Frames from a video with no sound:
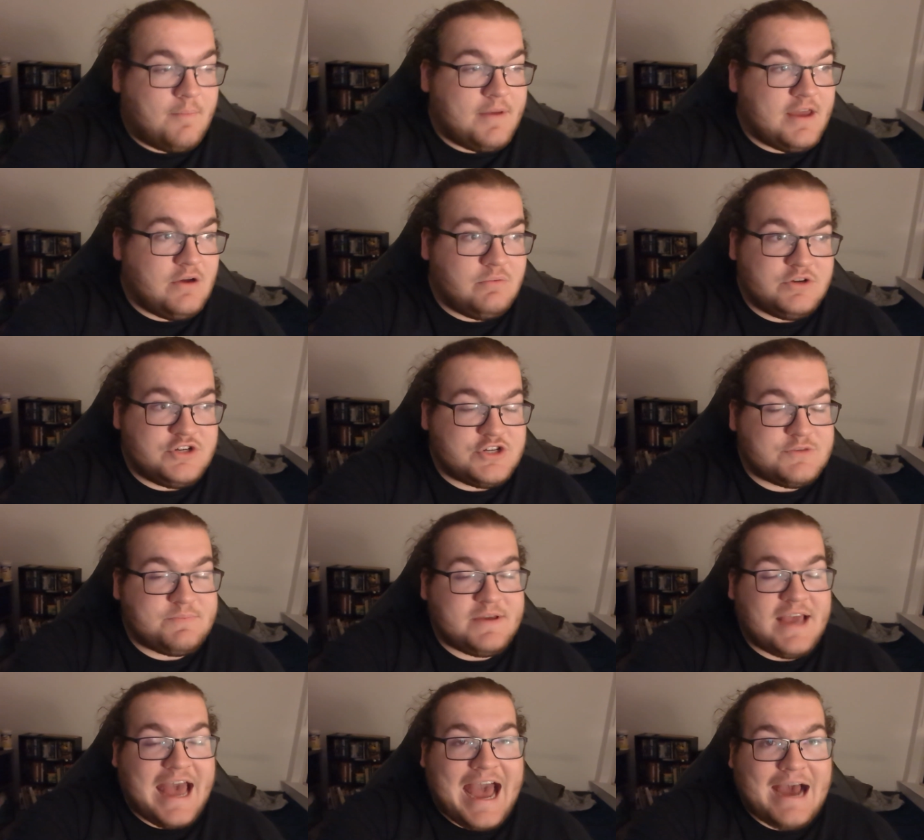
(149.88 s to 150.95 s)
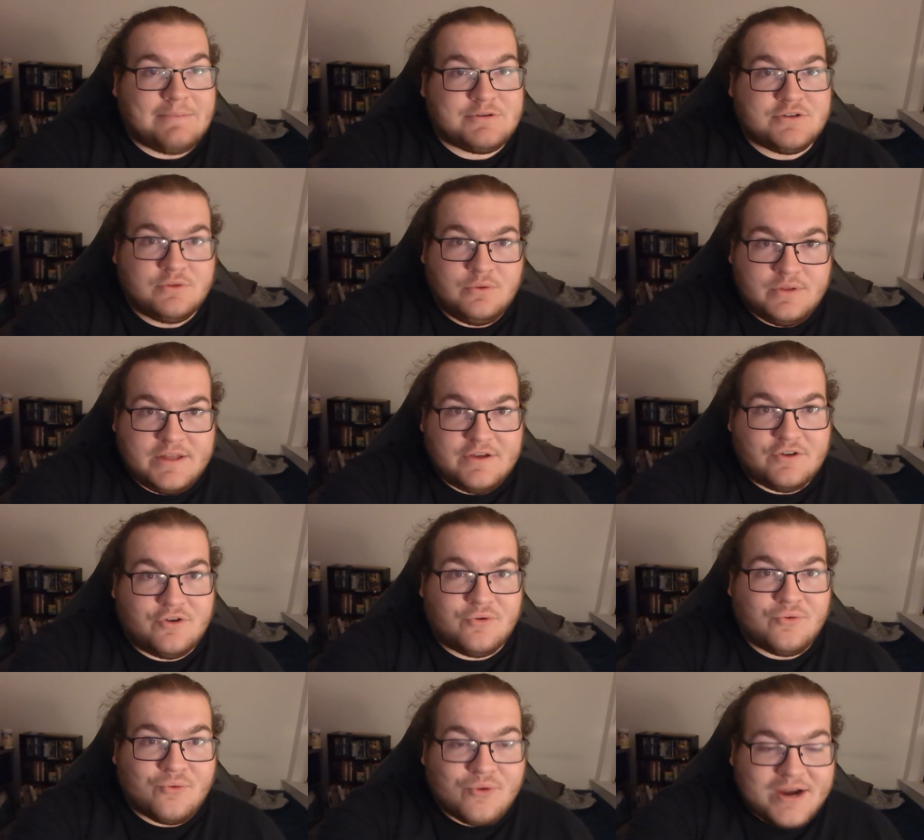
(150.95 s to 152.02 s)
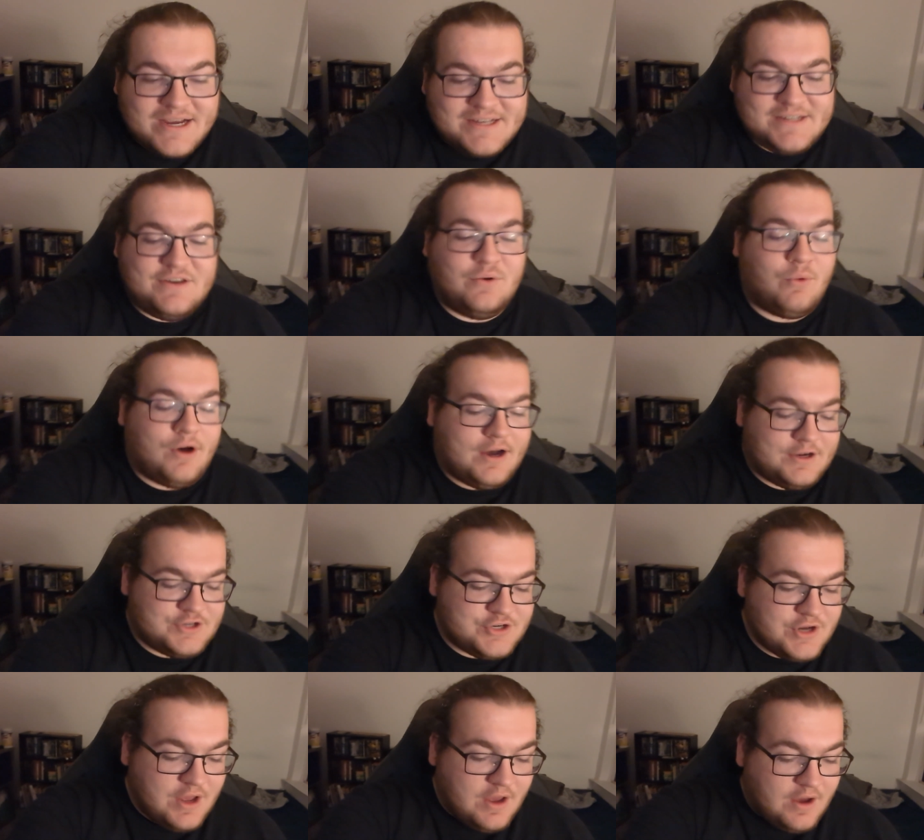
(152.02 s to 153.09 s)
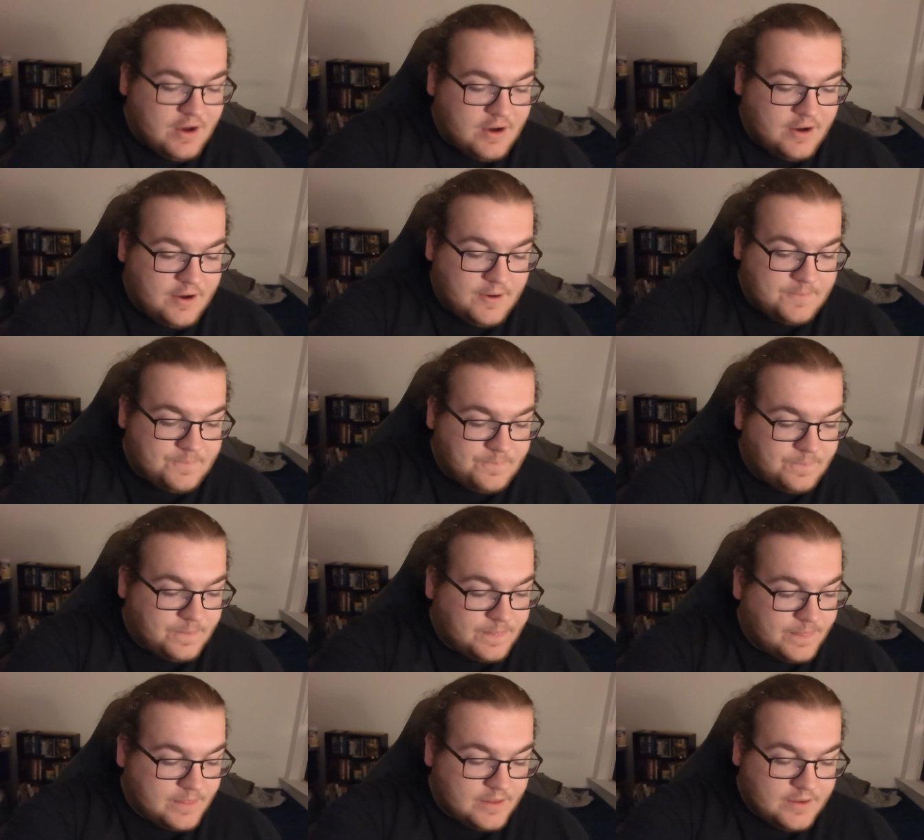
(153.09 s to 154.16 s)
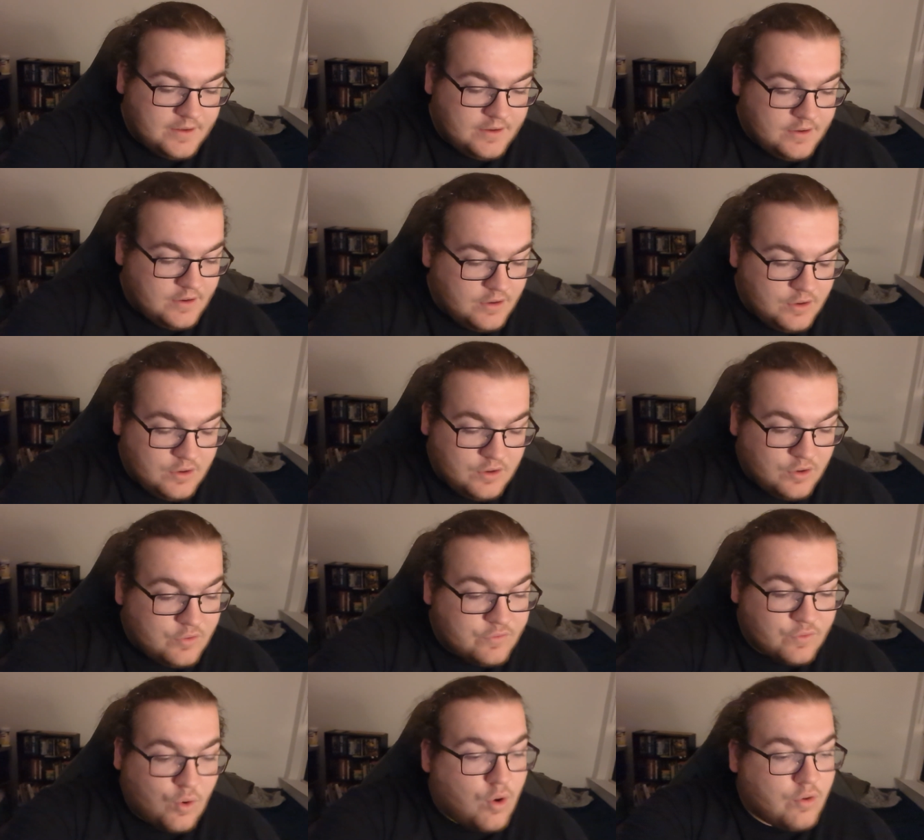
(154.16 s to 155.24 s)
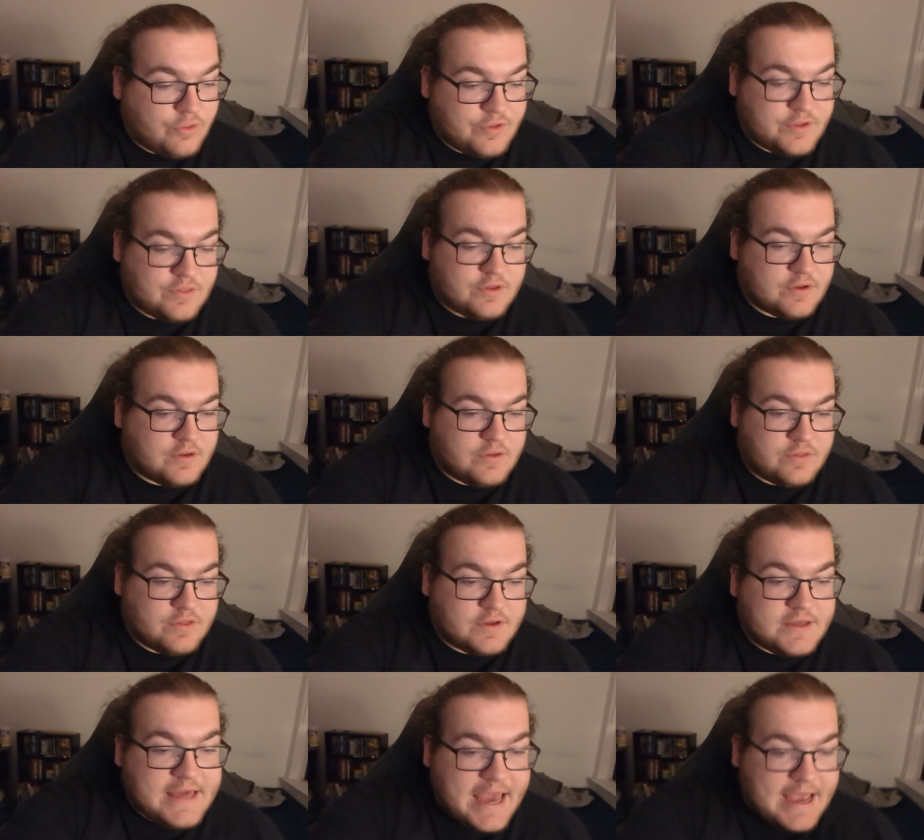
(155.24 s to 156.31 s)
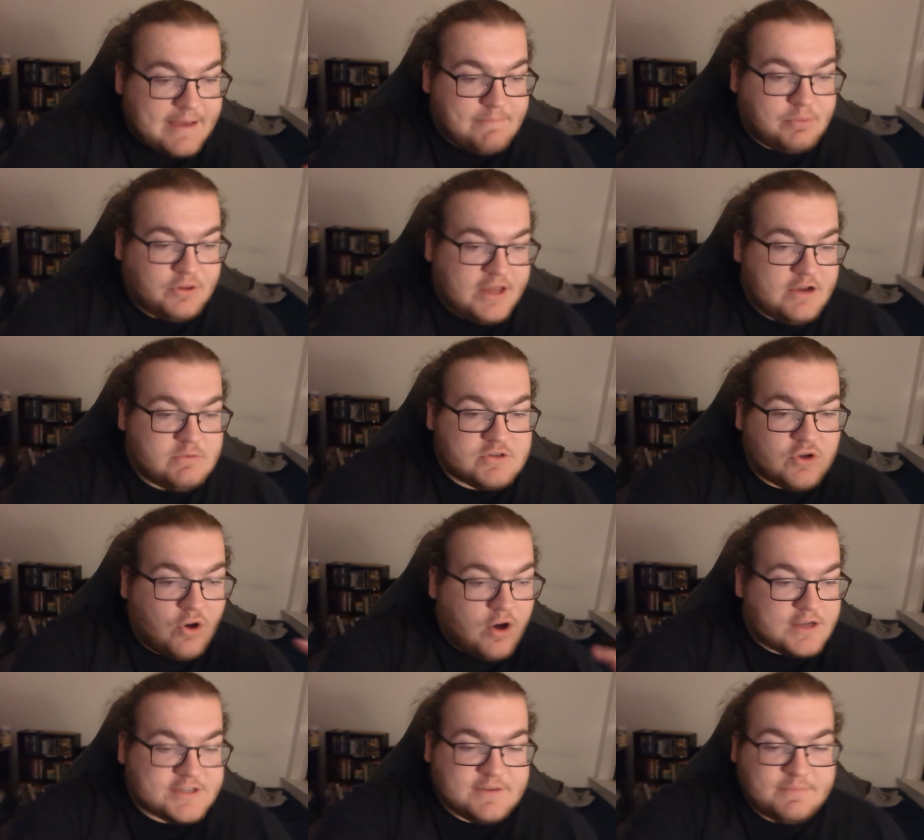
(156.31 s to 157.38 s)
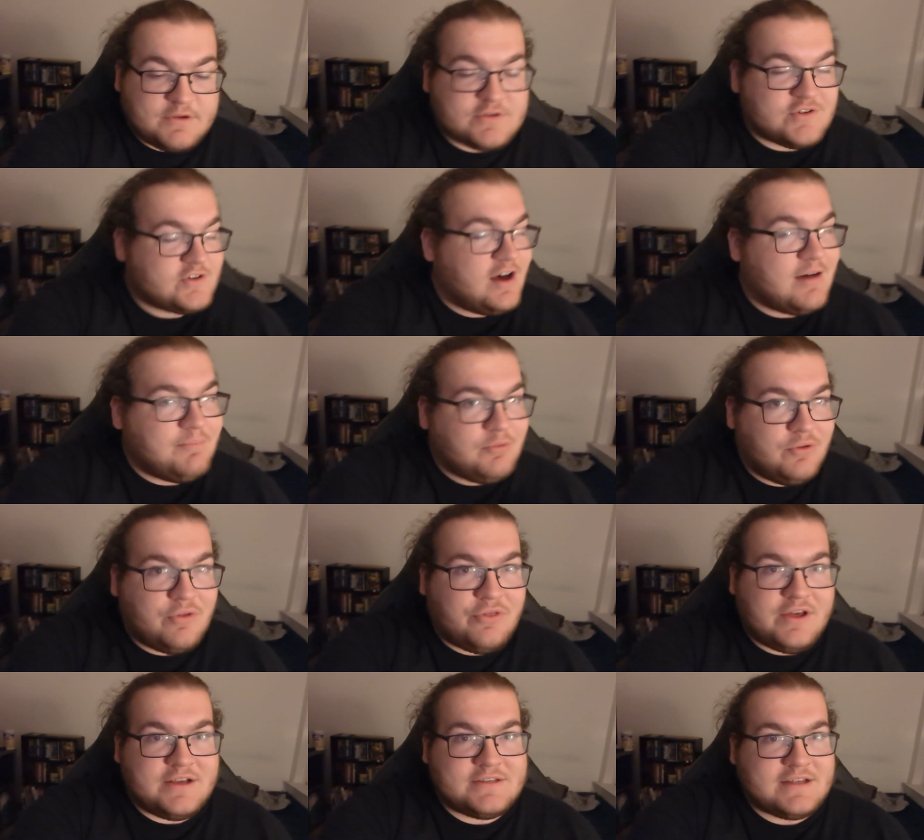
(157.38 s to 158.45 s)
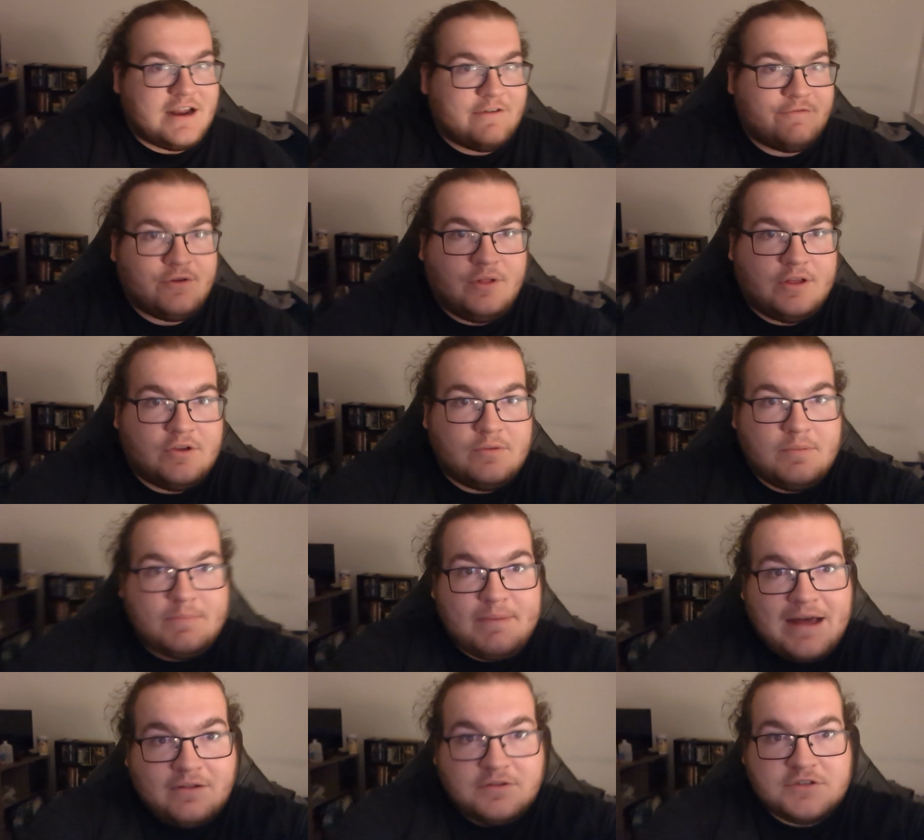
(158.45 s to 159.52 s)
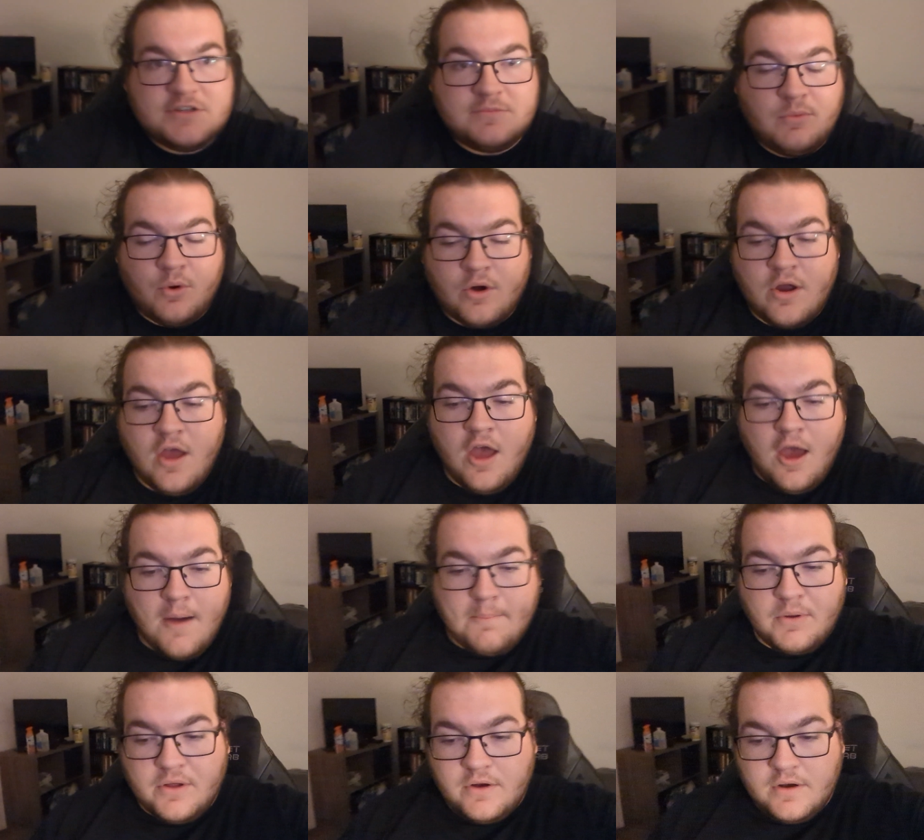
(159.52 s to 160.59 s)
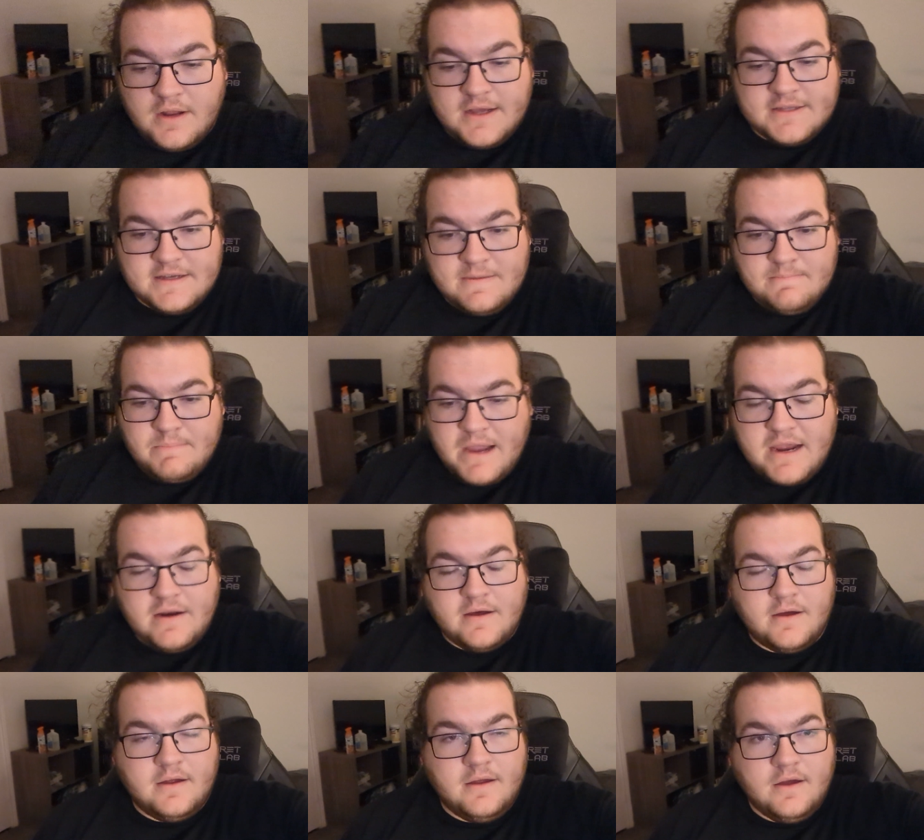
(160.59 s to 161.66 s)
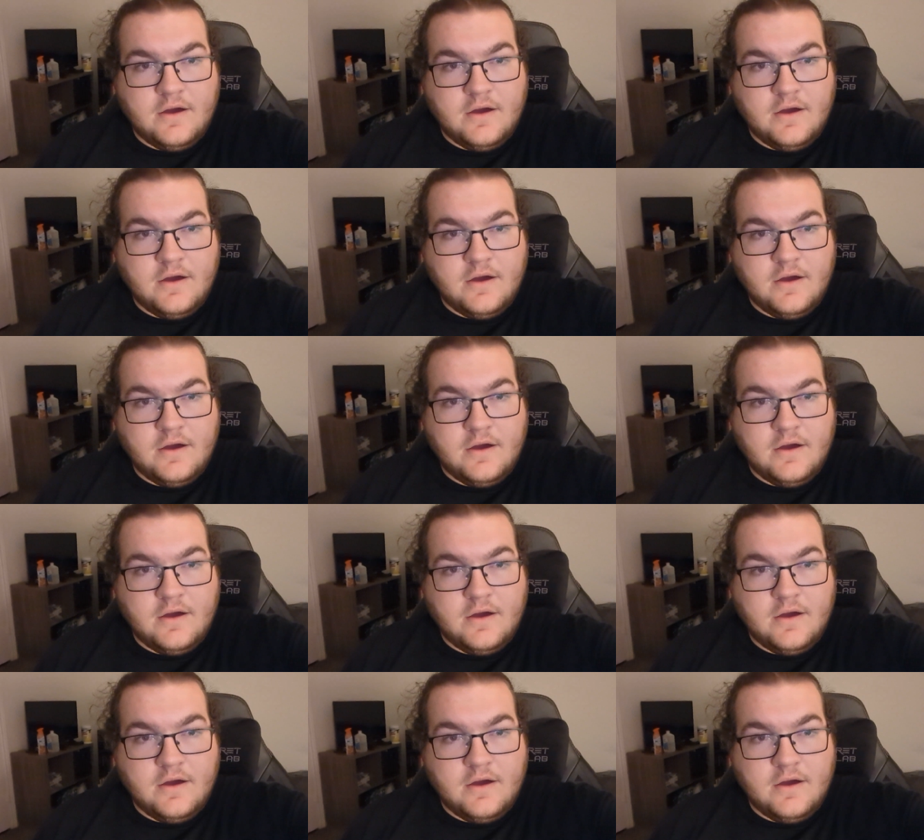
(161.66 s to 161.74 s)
It would just be absolutely crazy to watch. Um, Overall, the gameplay was awesome. There's a couple of things that I feel like could be balanced more, but it's in beta.